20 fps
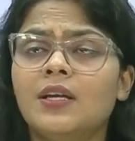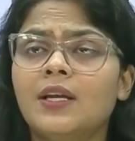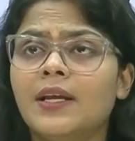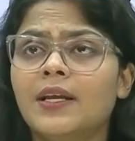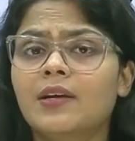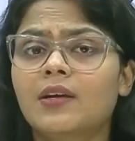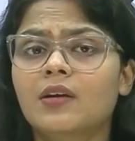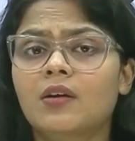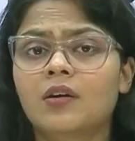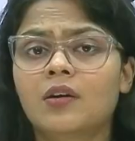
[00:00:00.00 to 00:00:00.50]

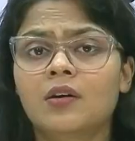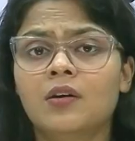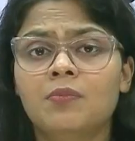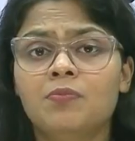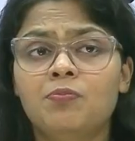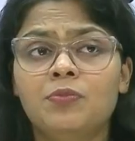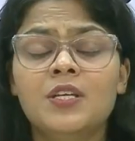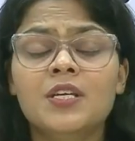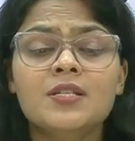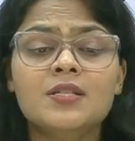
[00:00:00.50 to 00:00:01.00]
like
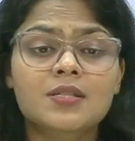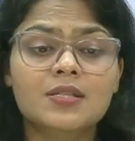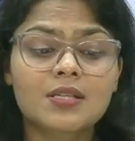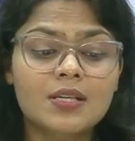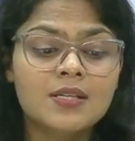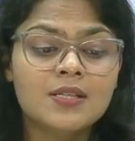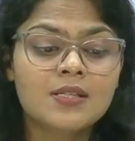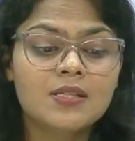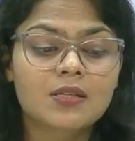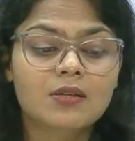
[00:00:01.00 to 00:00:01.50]
this
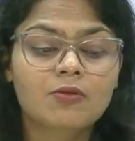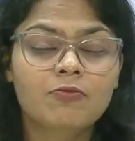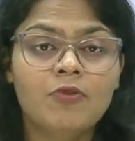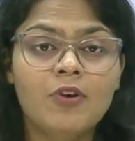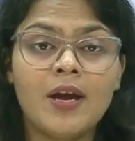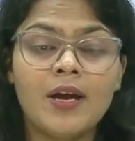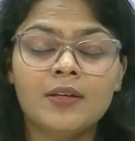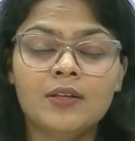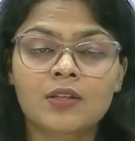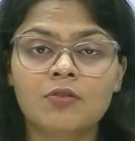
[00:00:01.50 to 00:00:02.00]
is
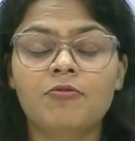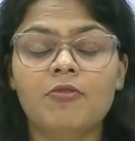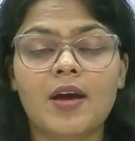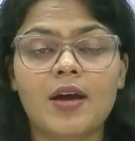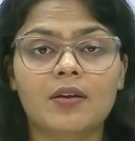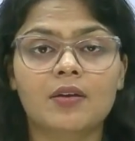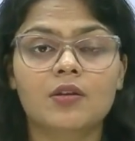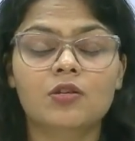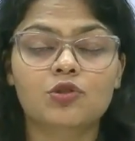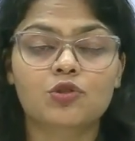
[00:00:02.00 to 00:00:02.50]
where the
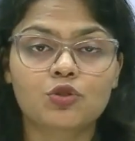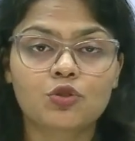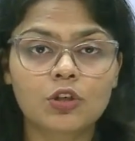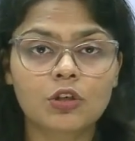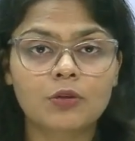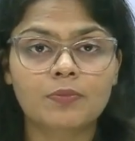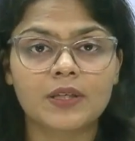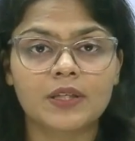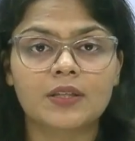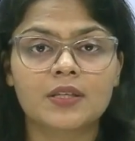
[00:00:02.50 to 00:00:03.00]
fairness
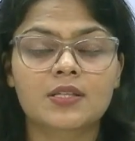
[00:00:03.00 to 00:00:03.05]
should be,